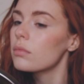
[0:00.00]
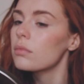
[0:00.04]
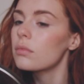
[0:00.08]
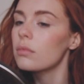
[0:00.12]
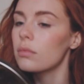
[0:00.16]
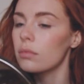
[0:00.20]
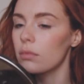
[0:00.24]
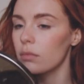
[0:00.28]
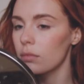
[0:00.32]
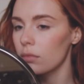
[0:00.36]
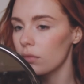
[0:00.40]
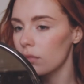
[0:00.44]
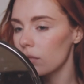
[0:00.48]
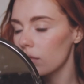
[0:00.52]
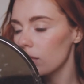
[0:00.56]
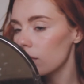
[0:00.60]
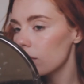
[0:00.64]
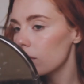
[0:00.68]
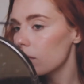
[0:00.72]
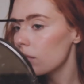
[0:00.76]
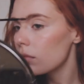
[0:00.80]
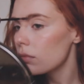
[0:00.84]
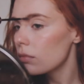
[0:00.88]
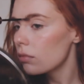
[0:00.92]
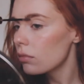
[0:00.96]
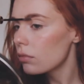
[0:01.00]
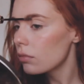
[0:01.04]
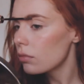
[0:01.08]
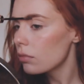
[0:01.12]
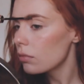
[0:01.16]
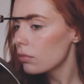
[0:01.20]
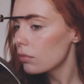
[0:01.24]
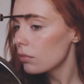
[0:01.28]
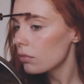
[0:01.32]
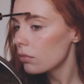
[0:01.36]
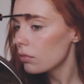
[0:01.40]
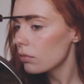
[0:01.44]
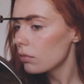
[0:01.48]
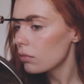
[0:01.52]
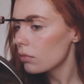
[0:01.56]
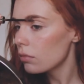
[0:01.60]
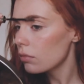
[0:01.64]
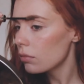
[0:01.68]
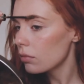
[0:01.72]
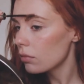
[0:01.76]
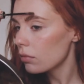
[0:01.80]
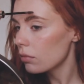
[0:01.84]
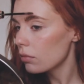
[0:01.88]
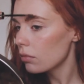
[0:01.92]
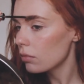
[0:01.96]

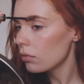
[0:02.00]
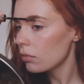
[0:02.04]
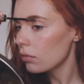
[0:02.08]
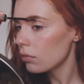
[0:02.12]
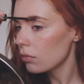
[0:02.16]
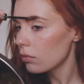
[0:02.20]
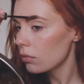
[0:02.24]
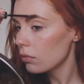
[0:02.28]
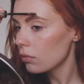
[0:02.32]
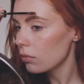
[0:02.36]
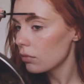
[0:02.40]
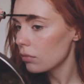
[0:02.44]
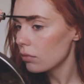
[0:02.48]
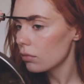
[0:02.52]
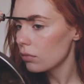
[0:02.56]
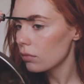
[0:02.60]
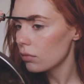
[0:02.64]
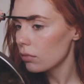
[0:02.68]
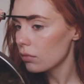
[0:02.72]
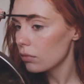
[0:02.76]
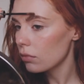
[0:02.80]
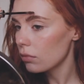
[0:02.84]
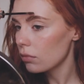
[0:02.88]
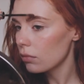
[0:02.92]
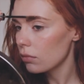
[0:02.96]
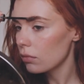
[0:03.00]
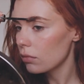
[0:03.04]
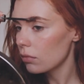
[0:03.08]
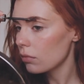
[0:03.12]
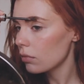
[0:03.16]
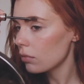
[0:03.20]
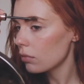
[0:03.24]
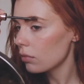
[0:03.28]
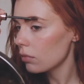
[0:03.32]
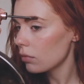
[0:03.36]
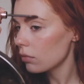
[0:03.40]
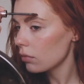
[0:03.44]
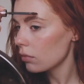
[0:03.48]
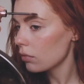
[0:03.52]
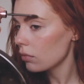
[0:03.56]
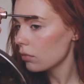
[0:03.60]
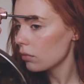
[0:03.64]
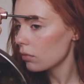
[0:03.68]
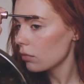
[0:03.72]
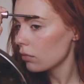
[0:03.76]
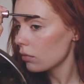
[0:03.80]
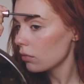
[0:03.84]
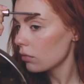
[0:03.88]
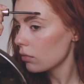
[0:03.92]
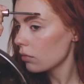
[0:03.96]

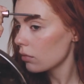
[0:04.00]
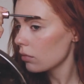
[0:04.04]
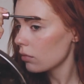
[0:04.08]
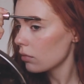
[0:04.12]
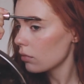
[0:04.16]
Nobody speaks.